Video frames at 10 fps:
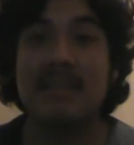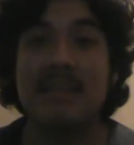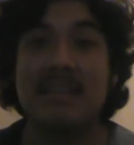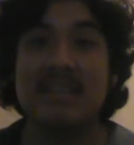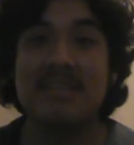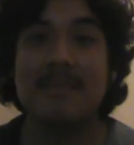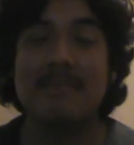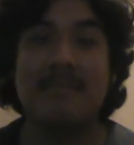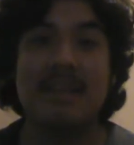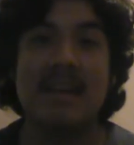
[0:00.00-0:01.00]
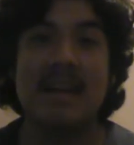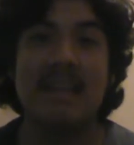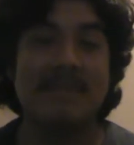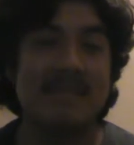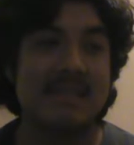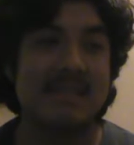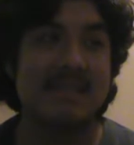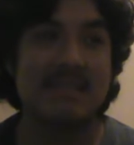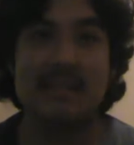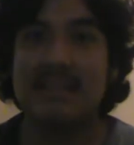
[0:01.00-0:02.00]
monogamous
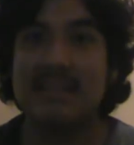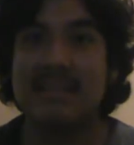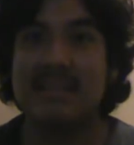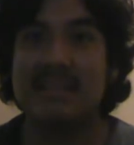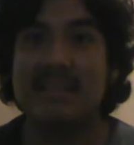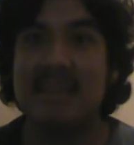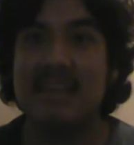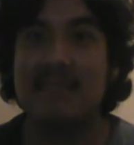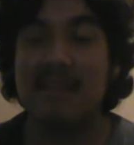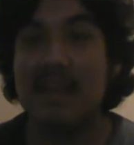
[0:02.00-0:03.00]
in the sense that